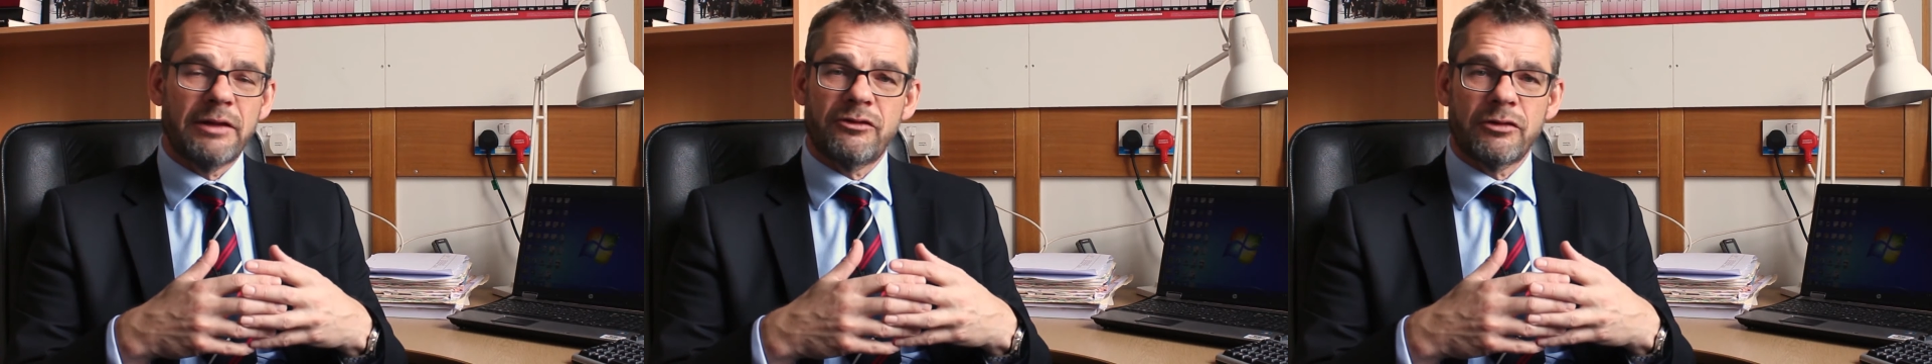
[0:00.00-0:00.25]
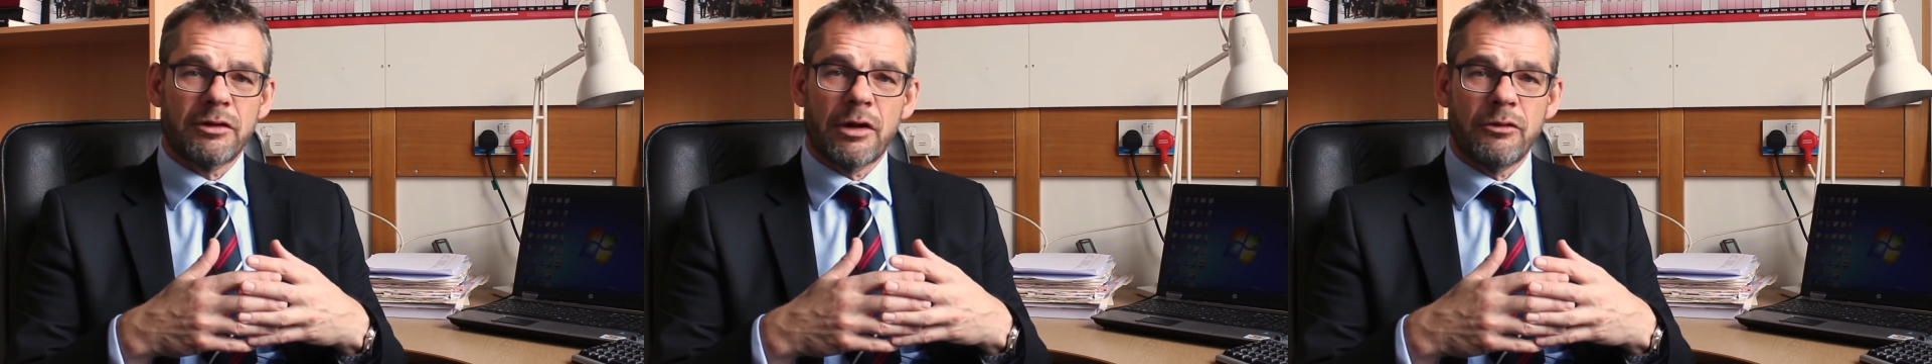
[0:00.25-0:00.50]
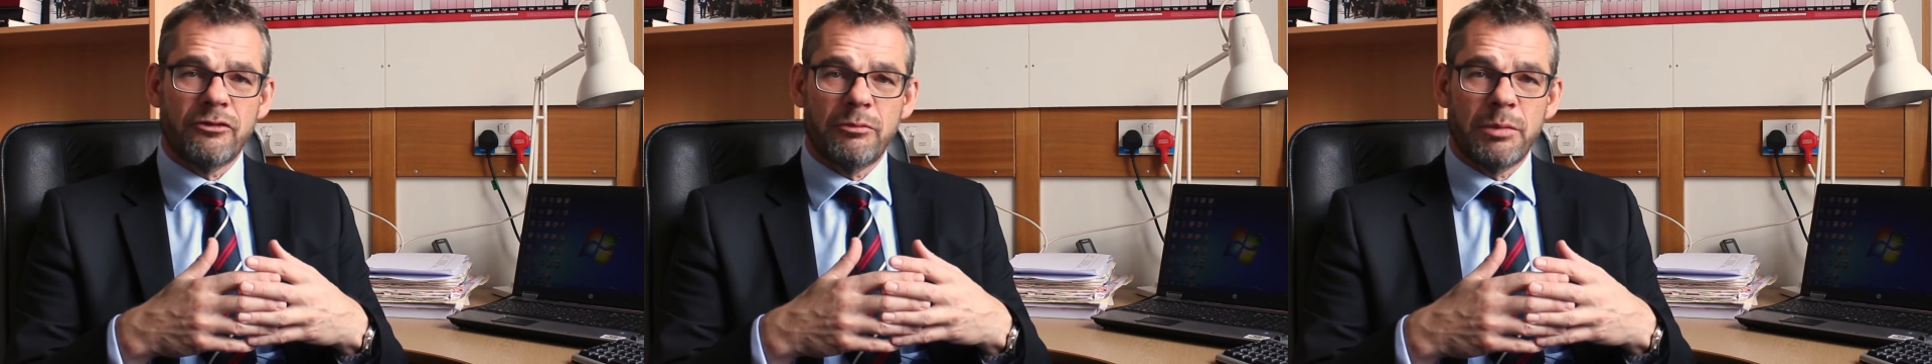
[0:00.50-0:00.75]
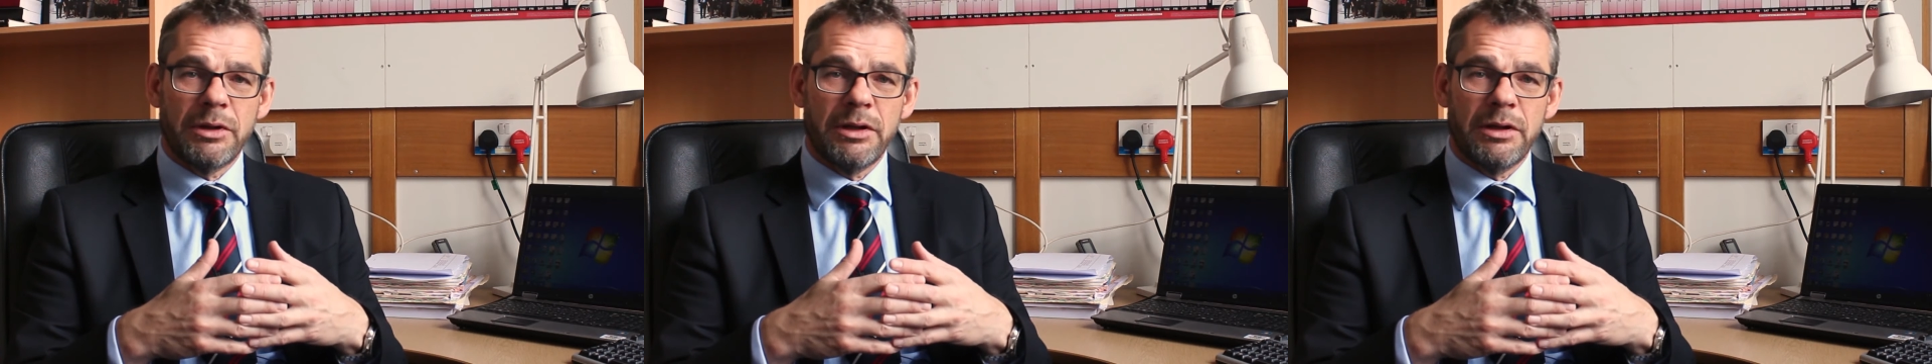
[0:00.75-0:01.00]
that's going to
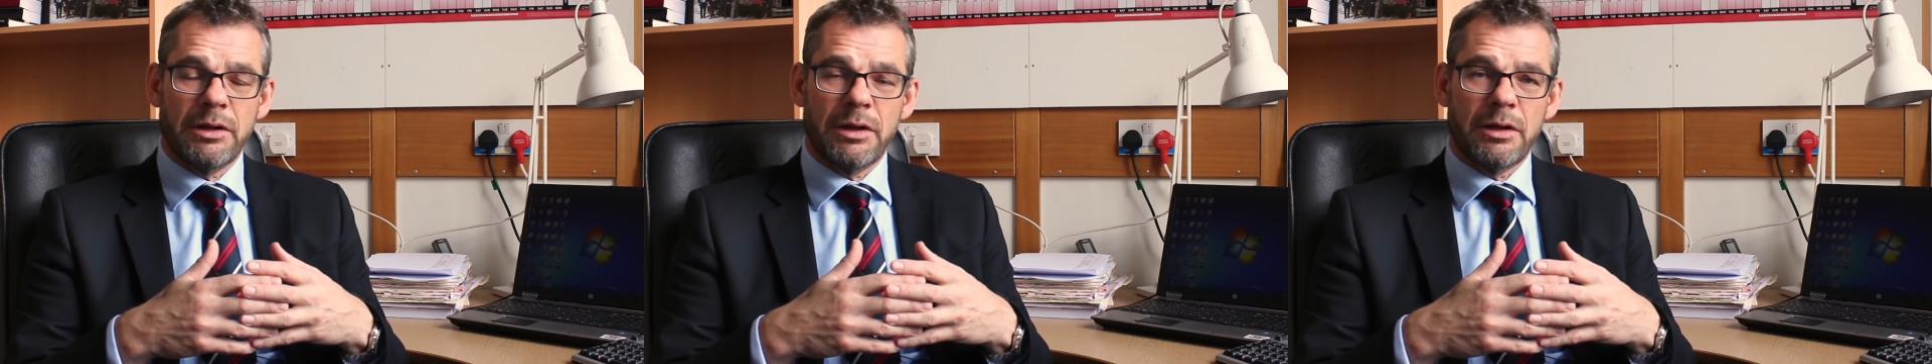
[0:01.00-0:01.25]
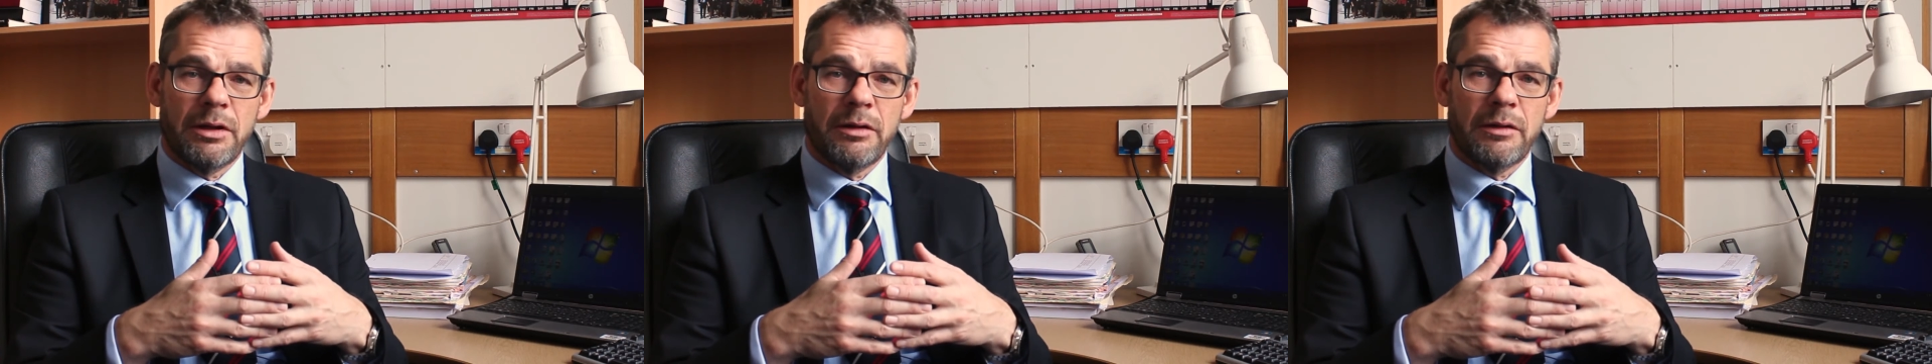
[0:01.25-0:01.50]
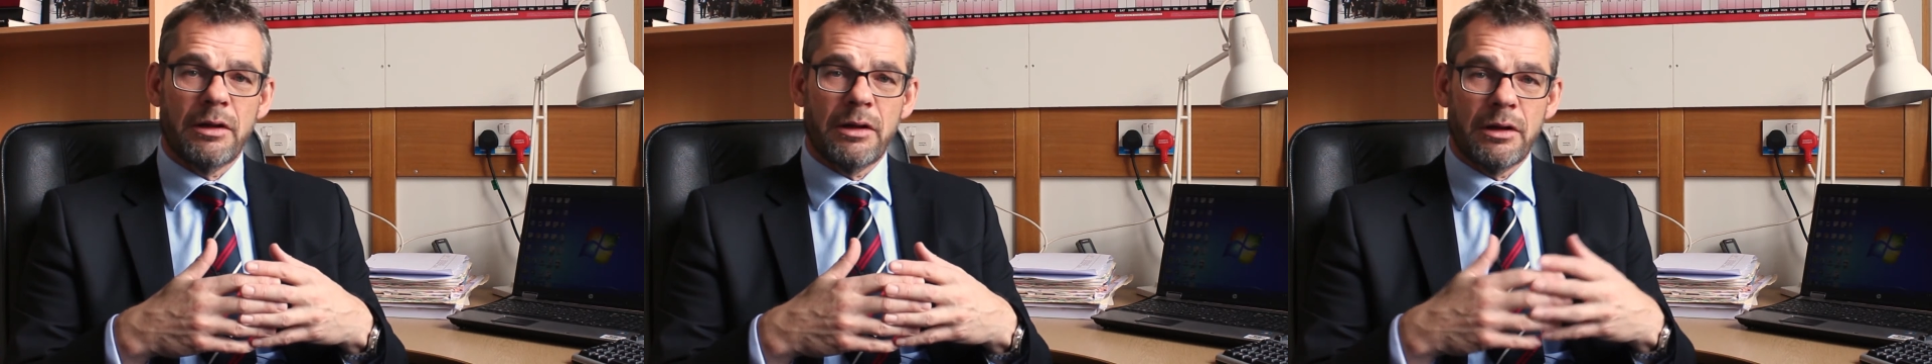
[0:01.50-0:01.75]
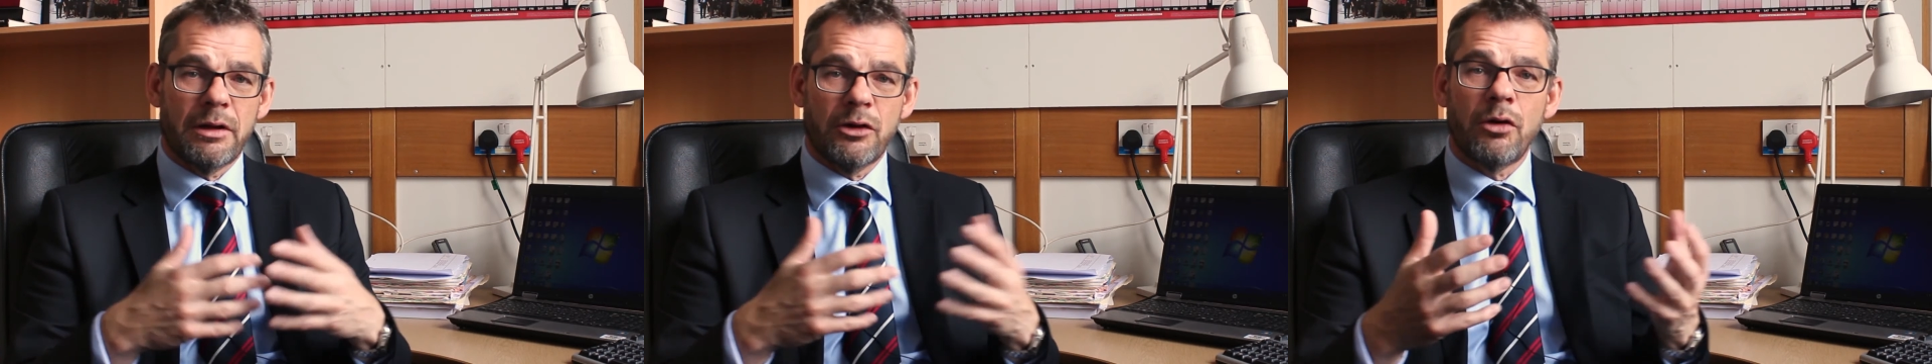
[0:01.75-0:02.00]
be
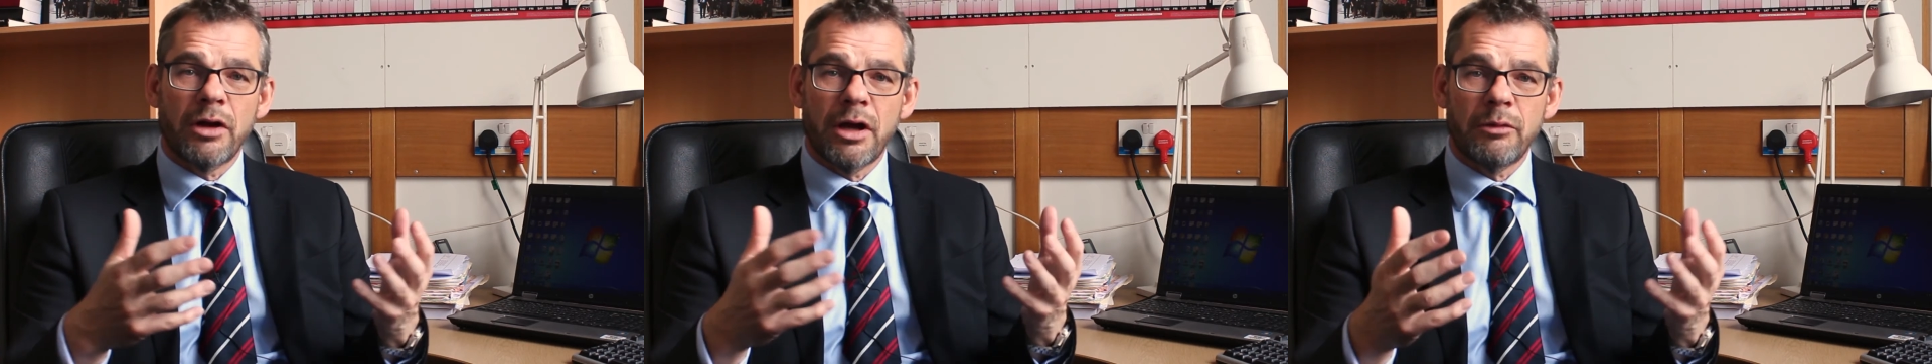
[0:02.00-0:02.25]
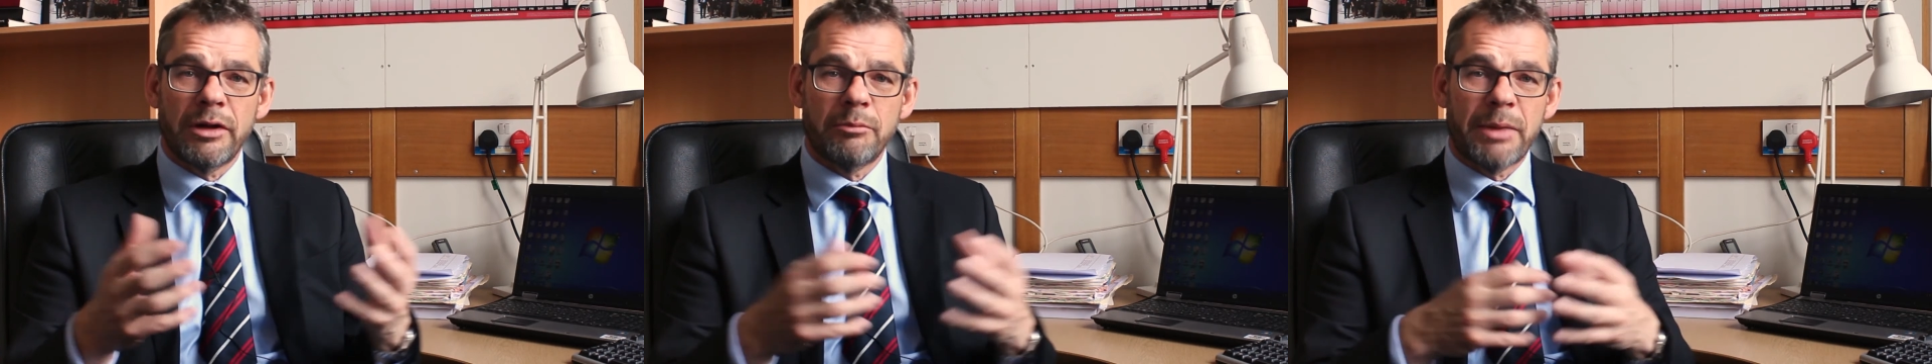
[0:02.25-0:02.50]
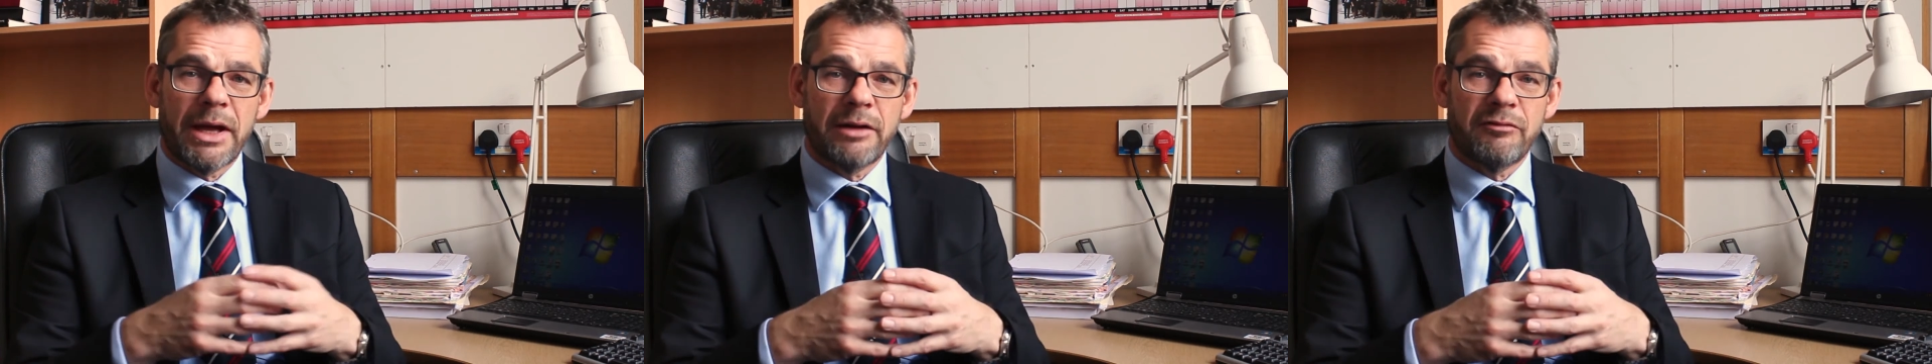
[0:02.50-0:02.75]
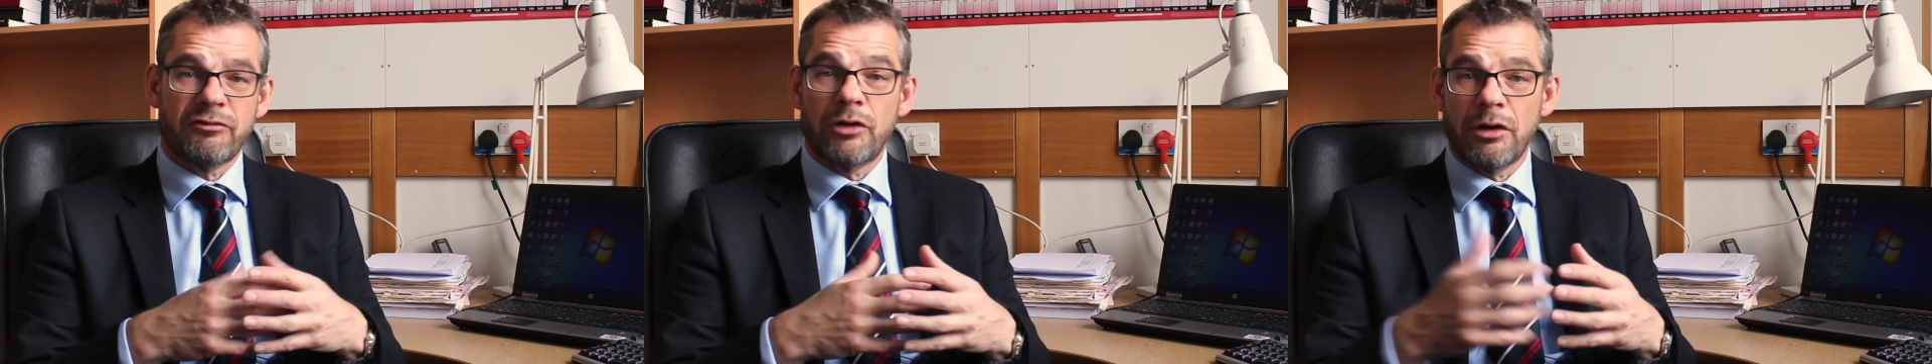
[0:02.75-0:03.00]
an ongoing
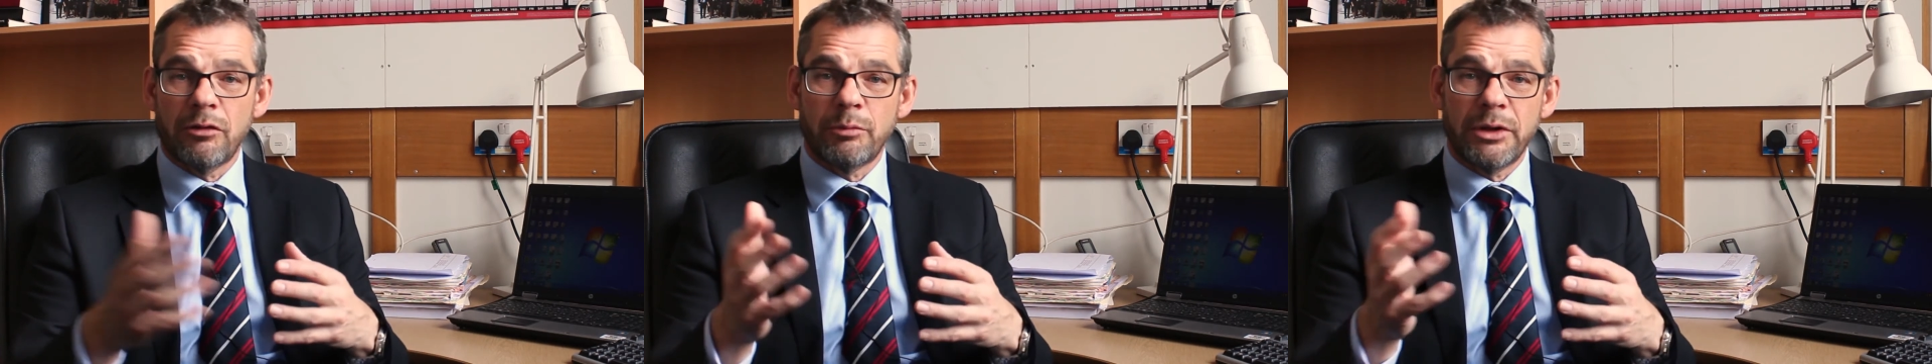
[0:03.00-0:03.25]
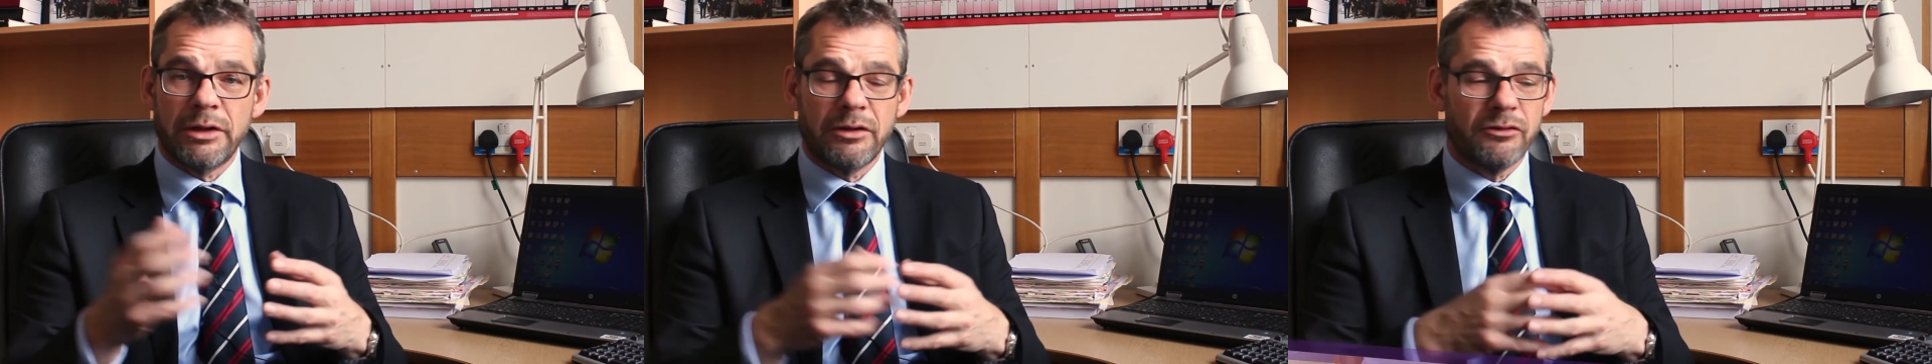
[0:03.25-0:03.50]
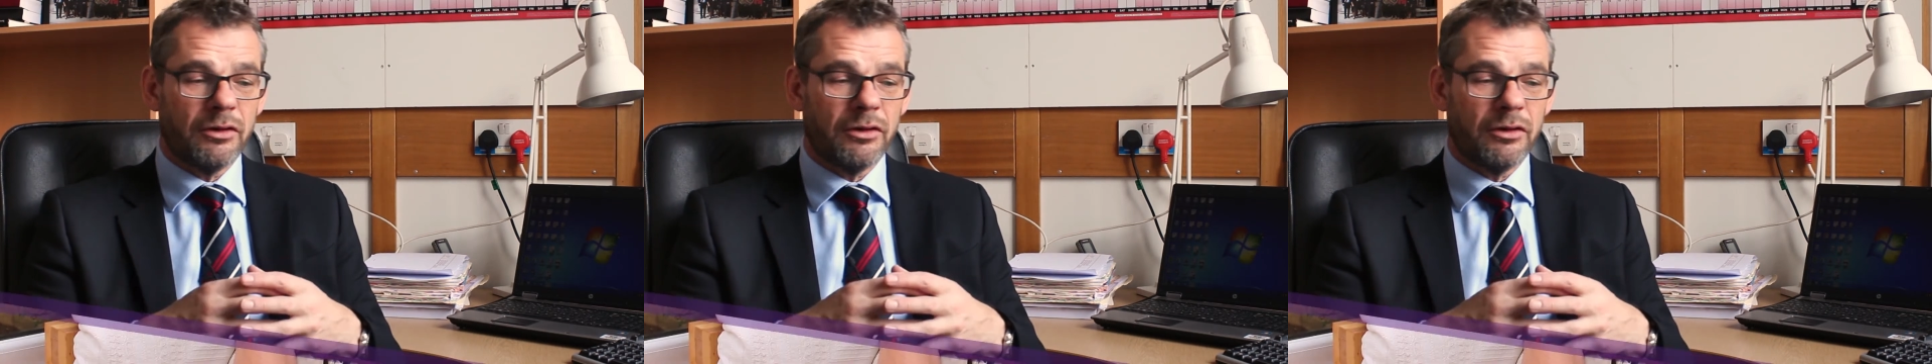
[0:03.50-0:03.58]
pattern for a long period of